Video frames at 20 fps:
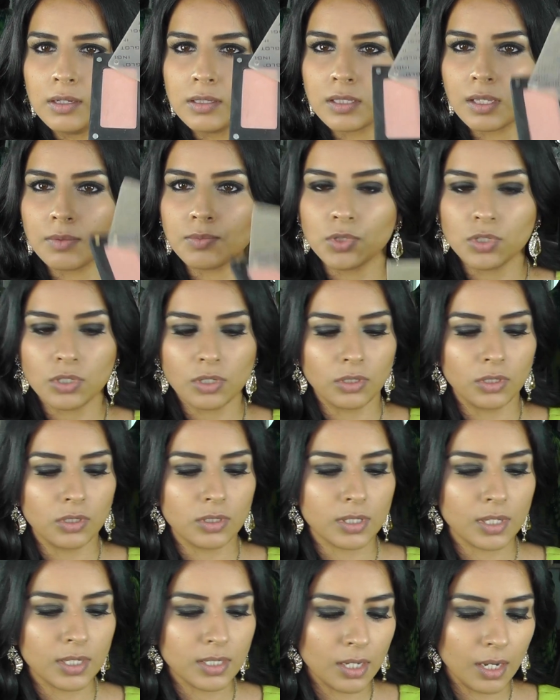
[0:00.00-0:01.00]
So I'm just going to
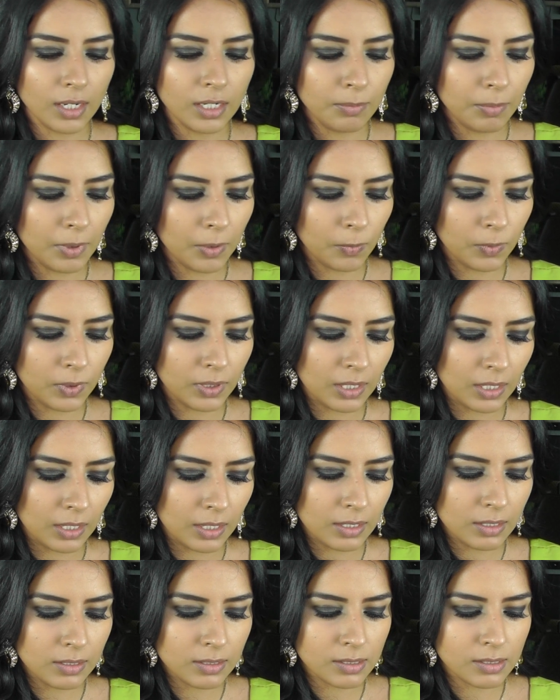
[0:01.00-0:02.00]
use a tiny bit with
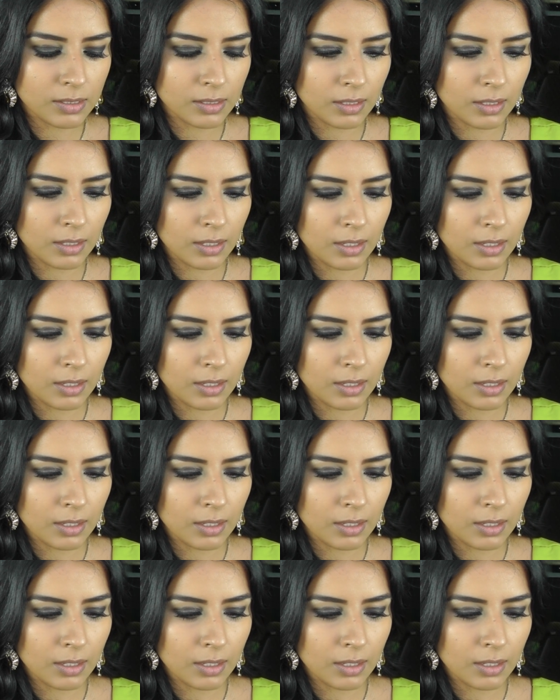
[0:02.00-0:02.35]
this,